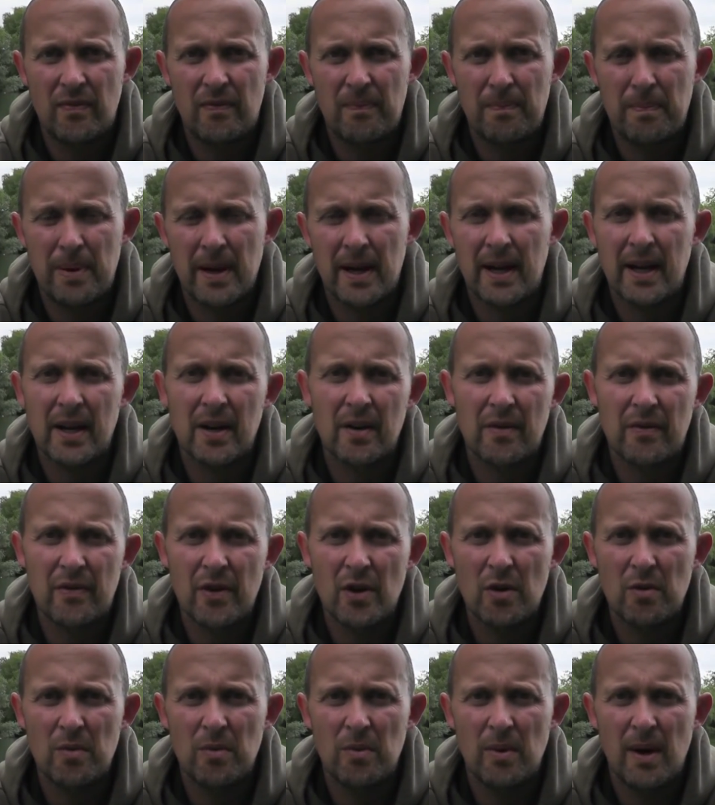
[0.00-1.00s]
pinging a
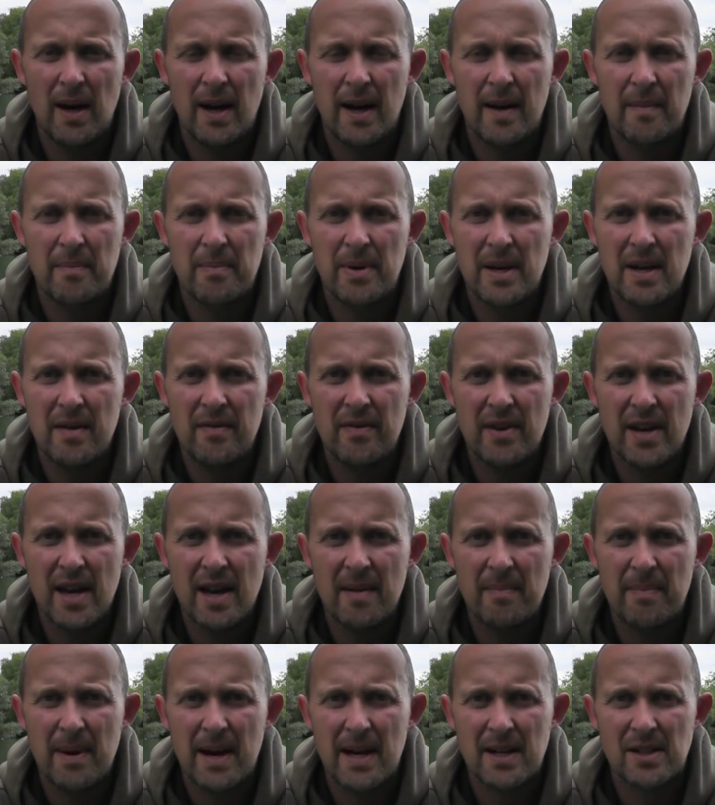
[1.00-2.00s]
few
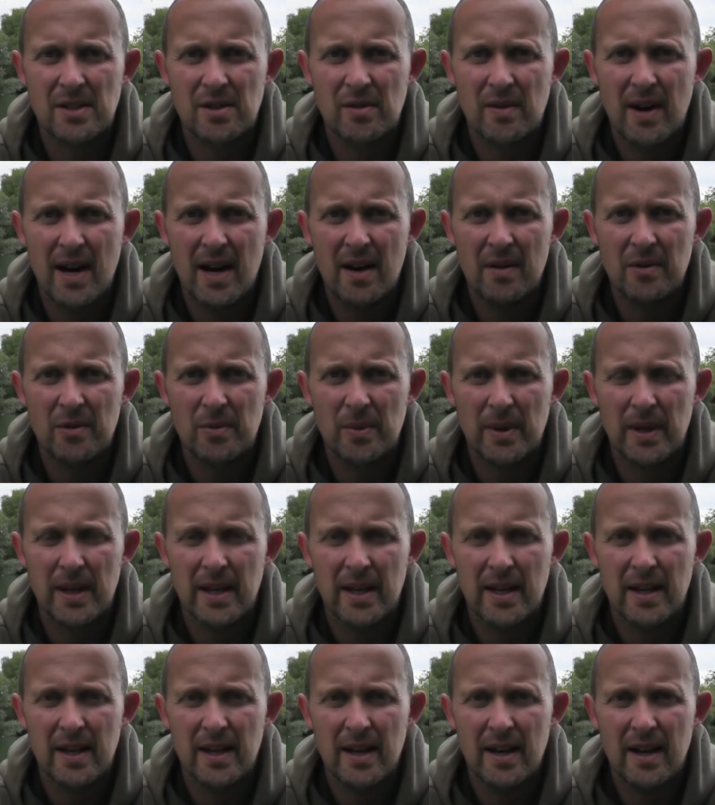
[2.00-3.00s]
PVA bags around with
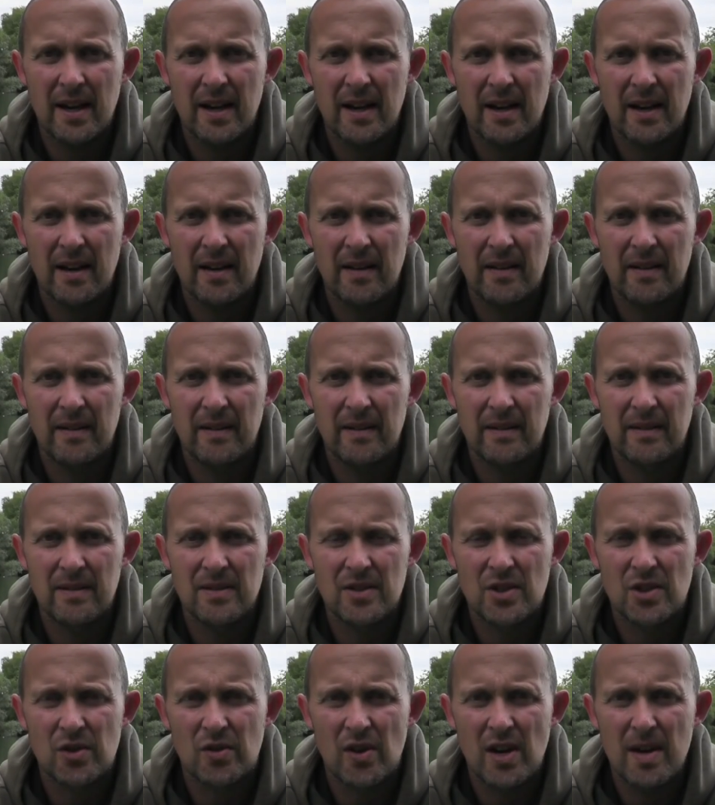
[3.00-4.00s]
the
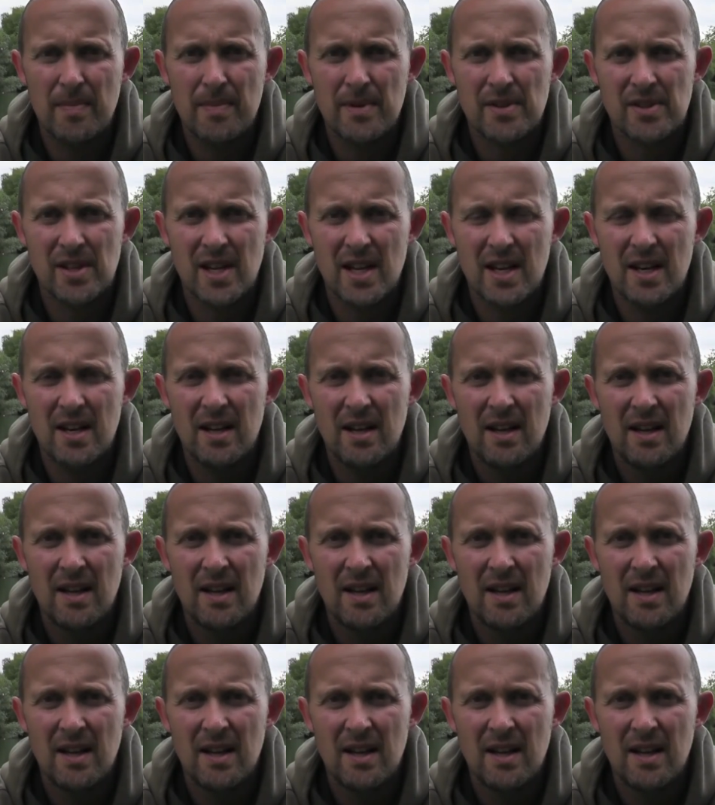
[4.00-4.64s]
streamers in,